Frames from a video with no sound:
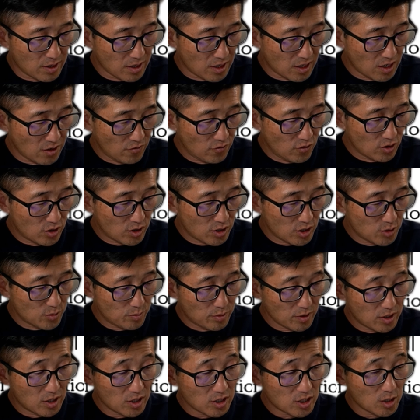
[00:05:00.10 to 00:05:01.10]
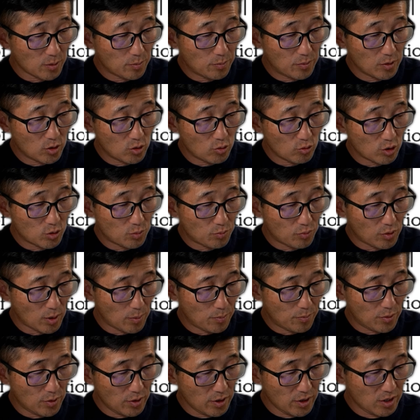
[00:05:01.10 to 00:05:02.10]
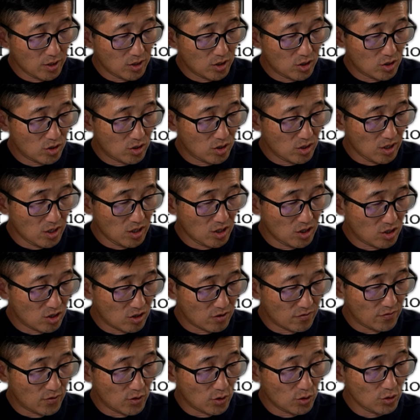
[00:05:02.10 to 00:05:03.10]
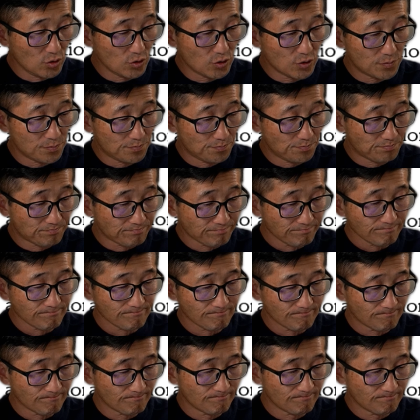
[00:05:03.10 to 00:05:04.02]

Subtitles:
again, if you split this up into its proper intervals, like